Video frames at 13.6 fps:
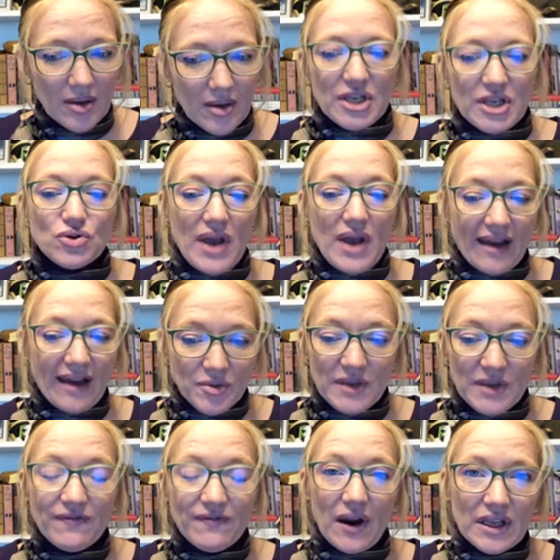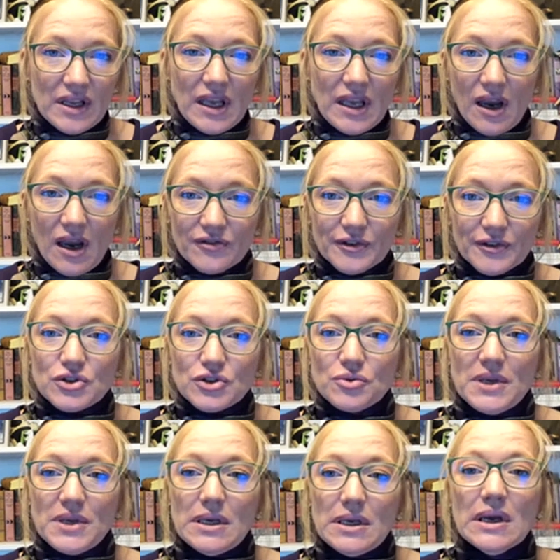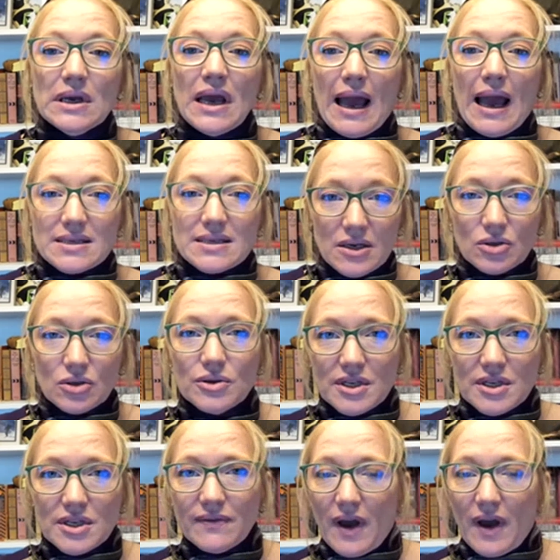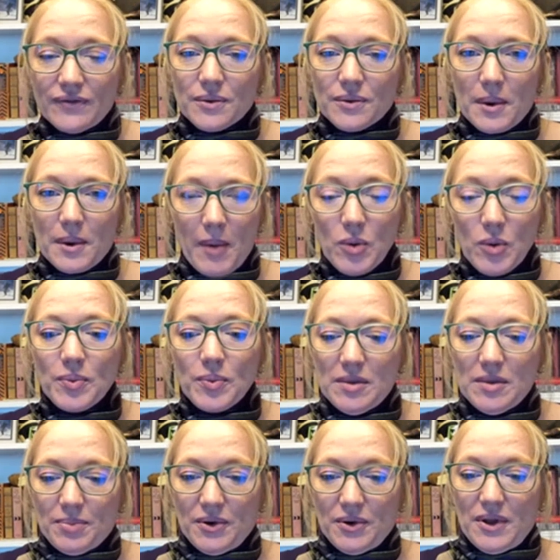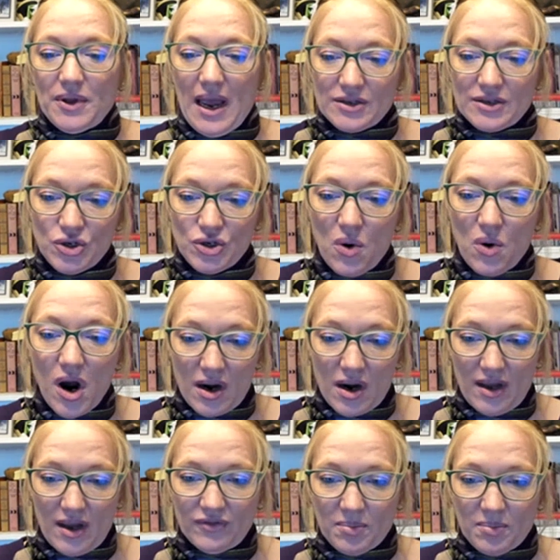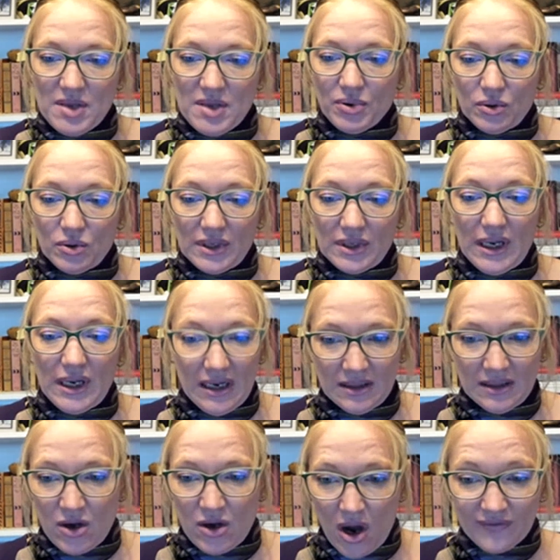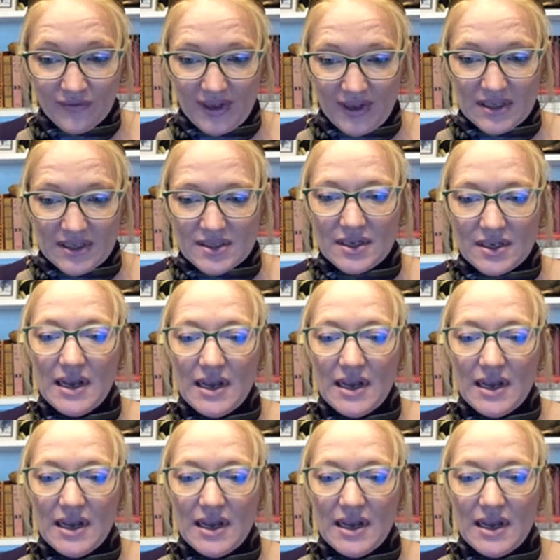because you have to be very careful to be as inclusive of the remote people as you are of the people in the office.